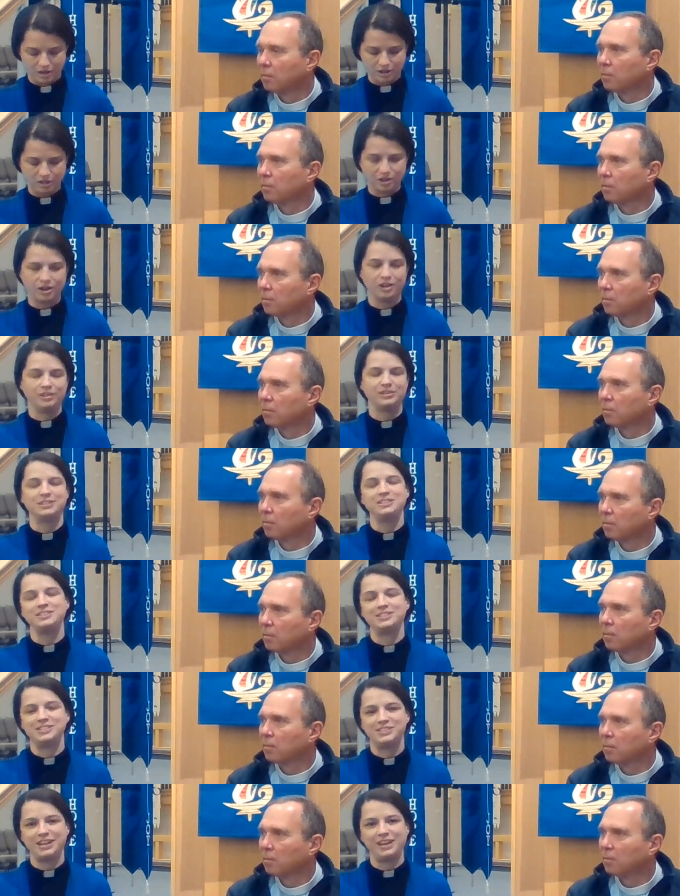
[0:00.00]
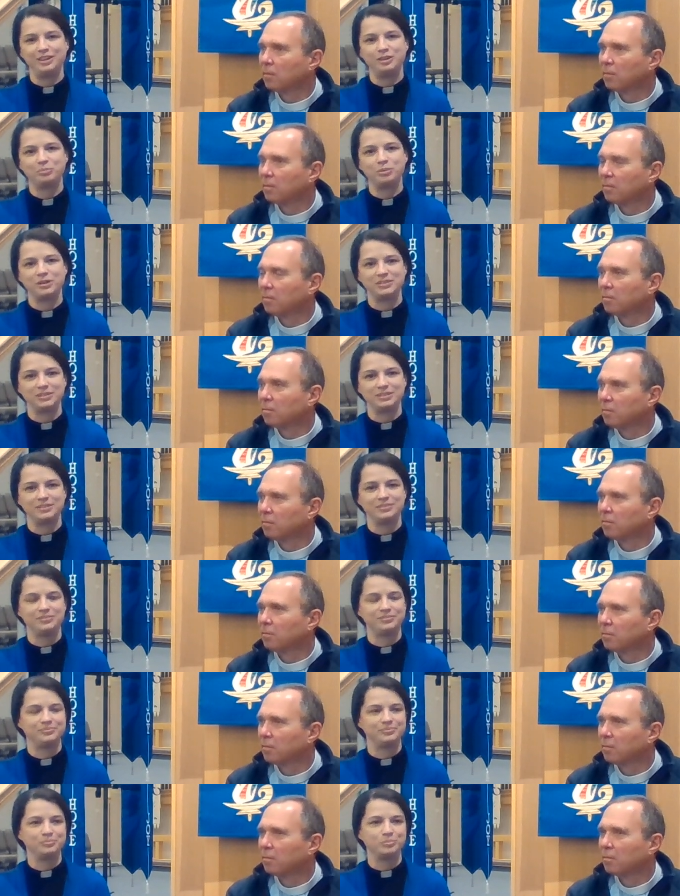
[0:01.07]
Speaker 1: our call is to stay in the present
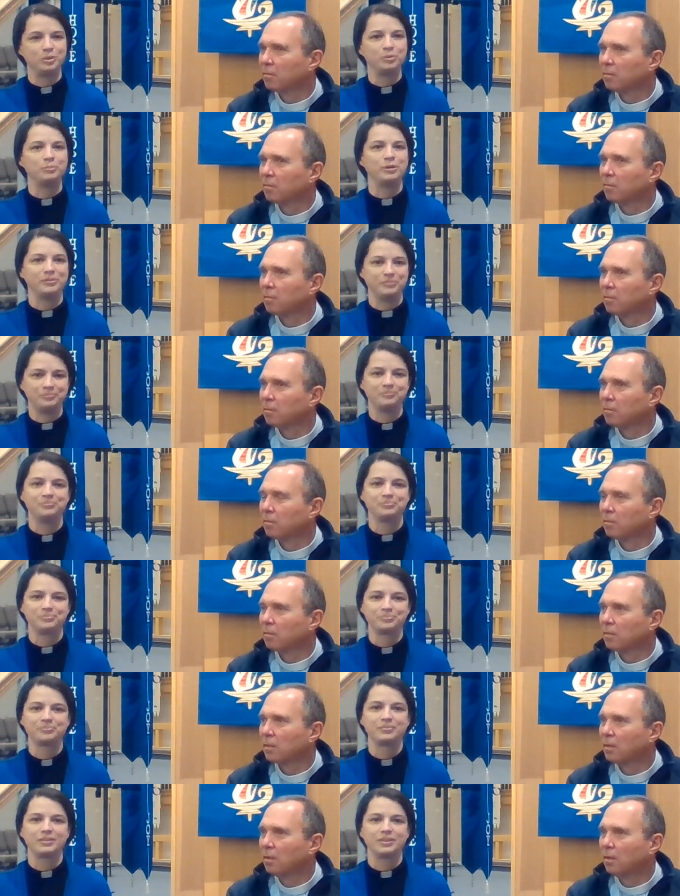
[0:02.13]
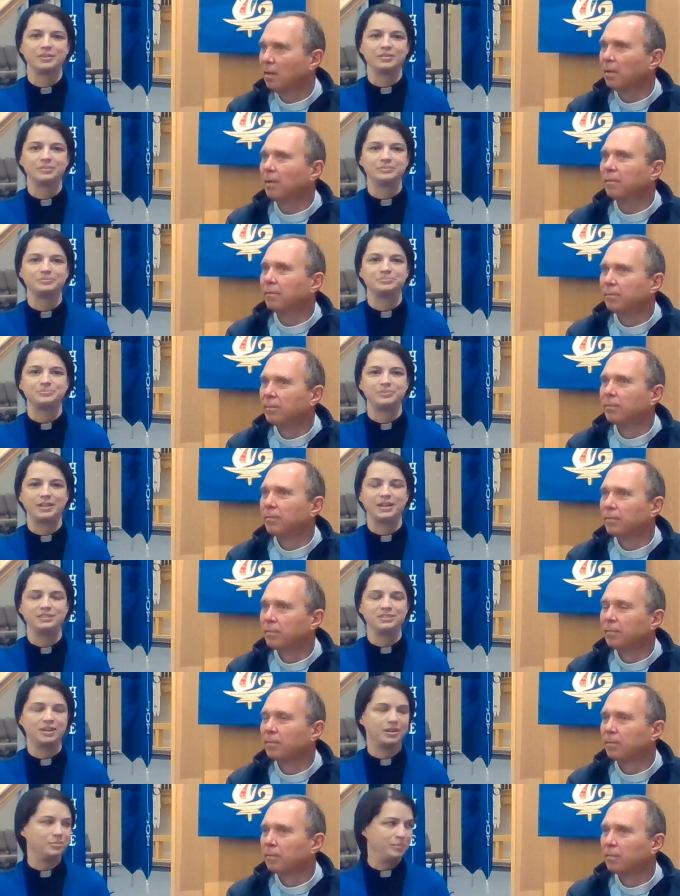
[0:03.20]
moment. Yeah. as
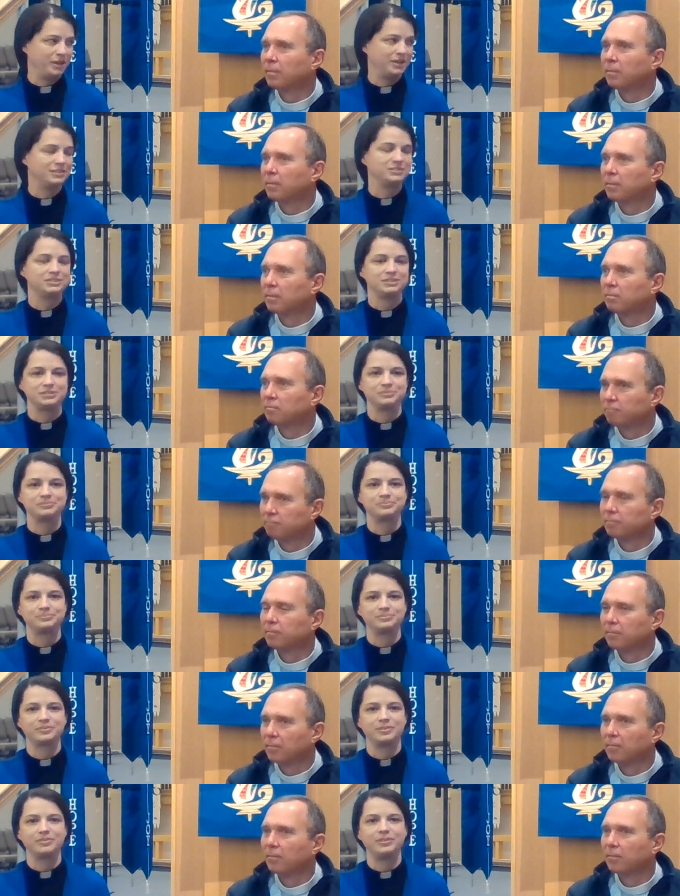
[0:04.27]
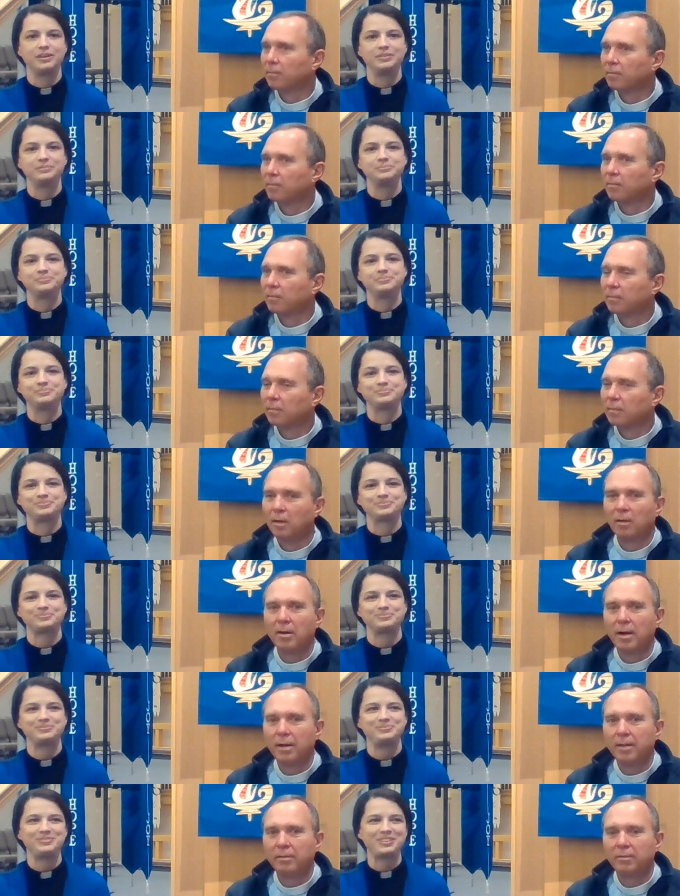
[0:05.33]
God made us.
Speaker 2: All
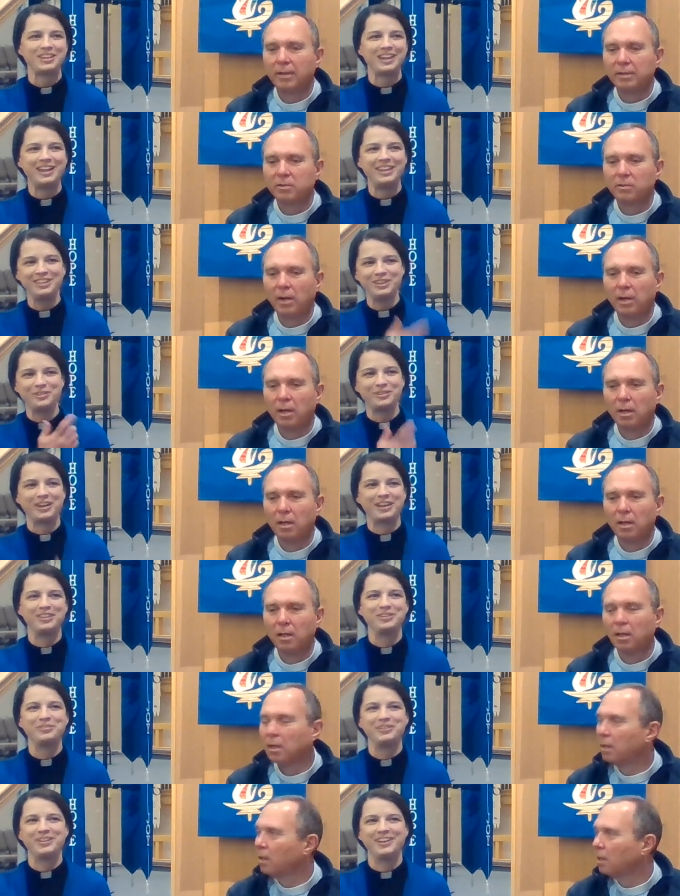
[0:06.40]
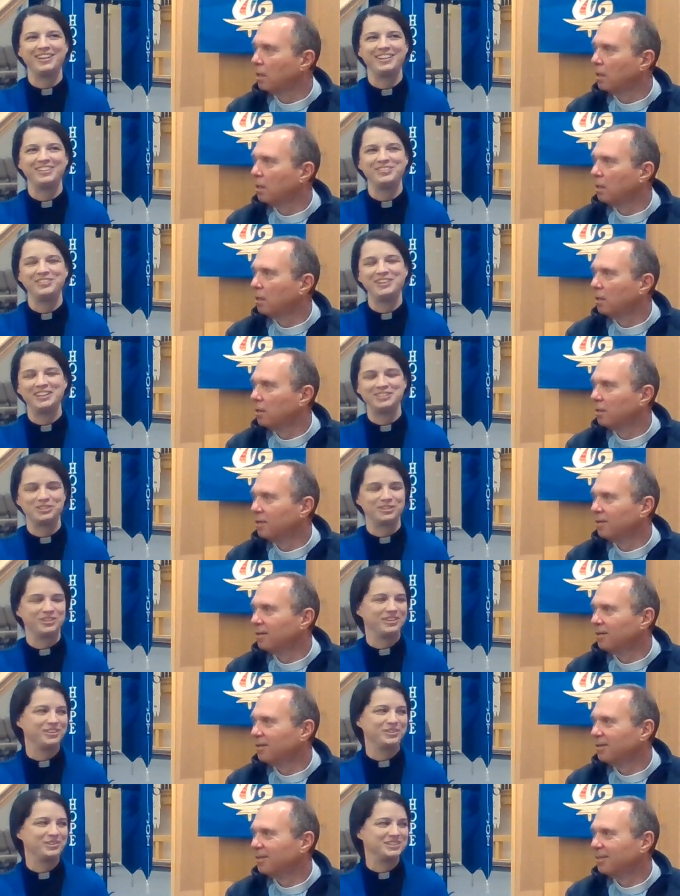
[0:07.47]
right, that's I great. think,
Speaker 1: I think we got it. We answered
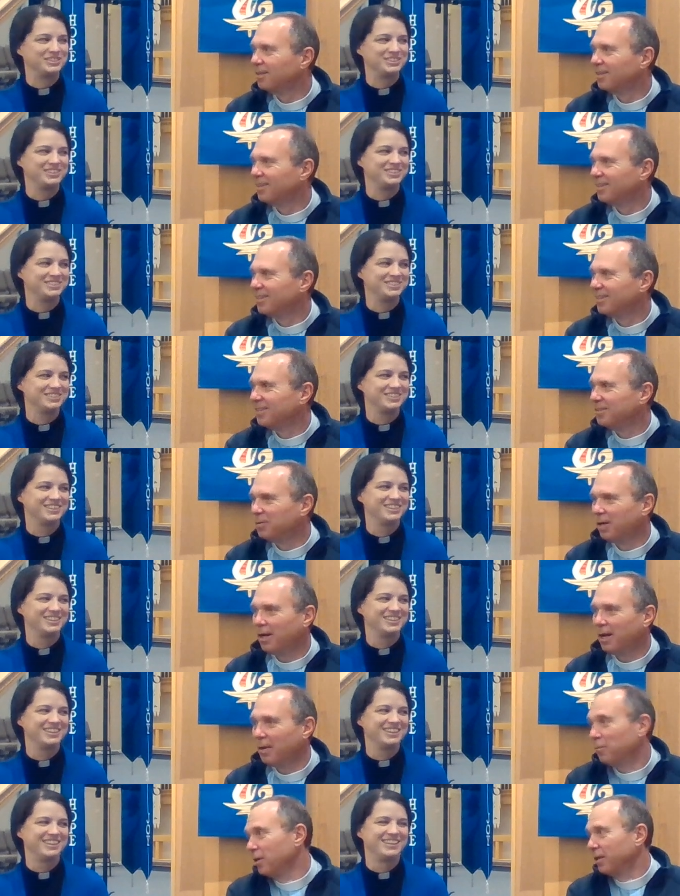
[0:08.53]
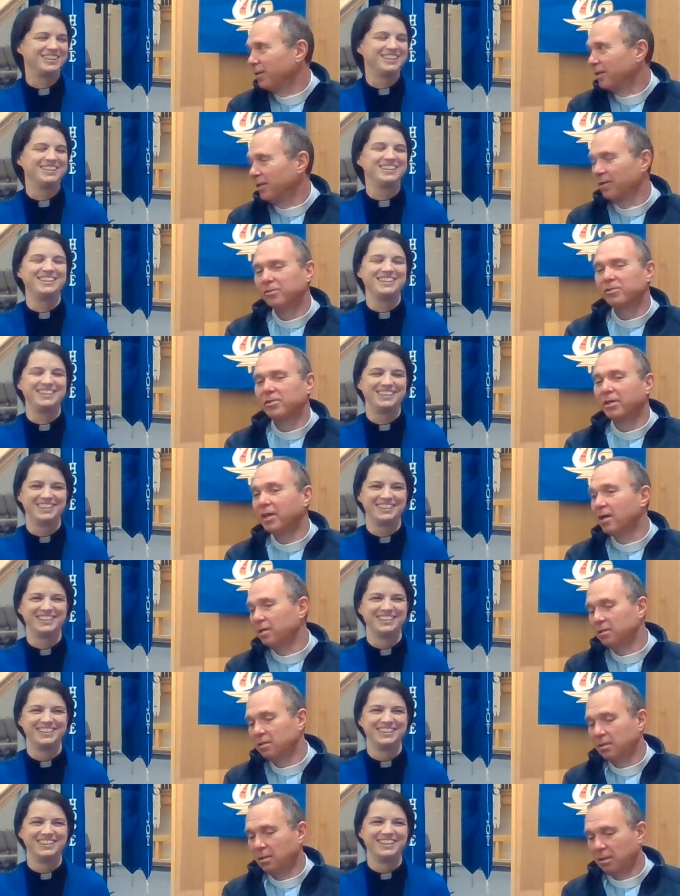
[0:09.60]
all the questions.
Speaker 2: Well, we, then there's the
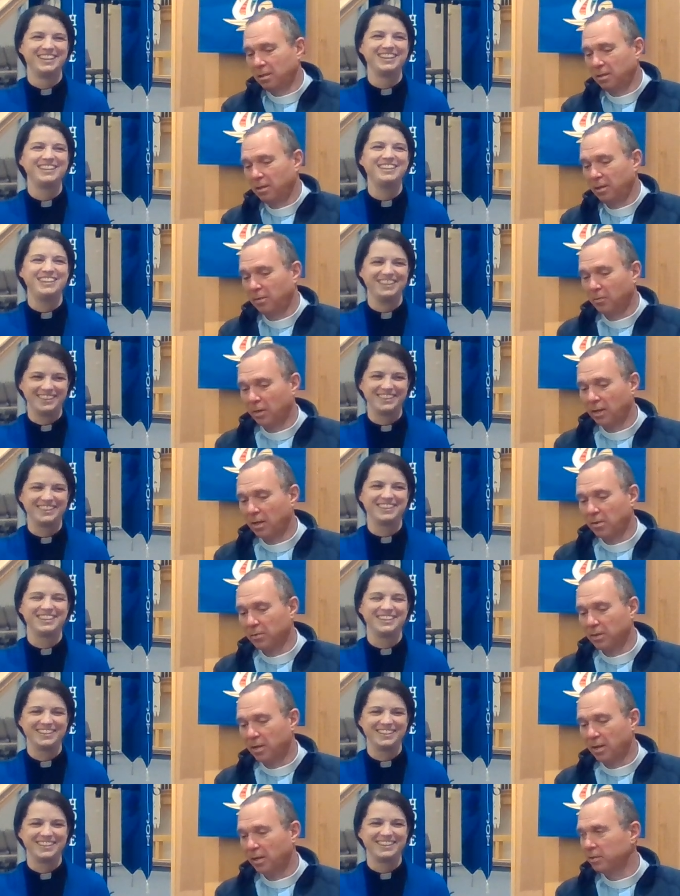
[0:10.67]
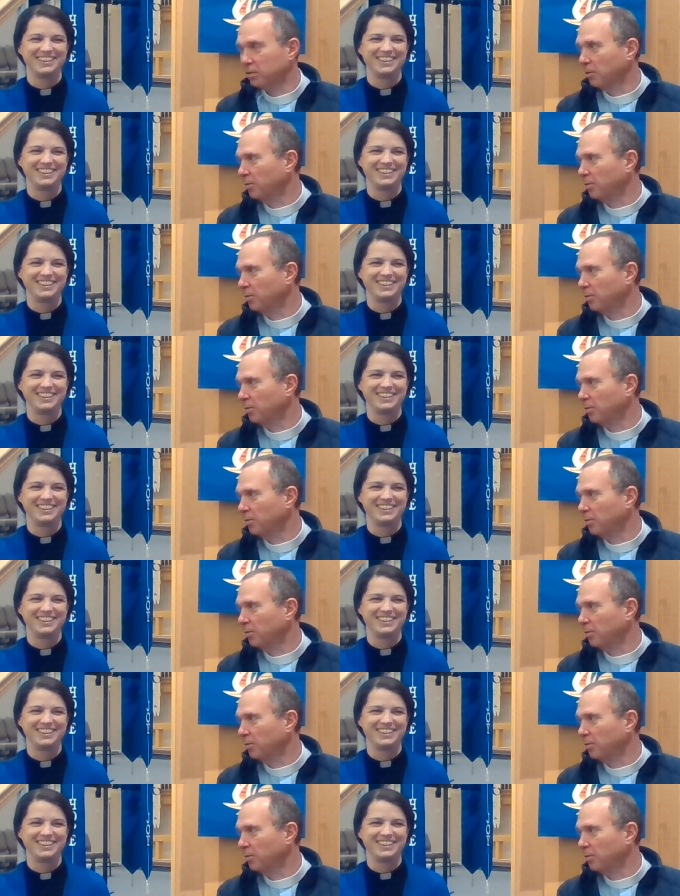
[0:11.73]
nudge. Do you want to go with the nudge, or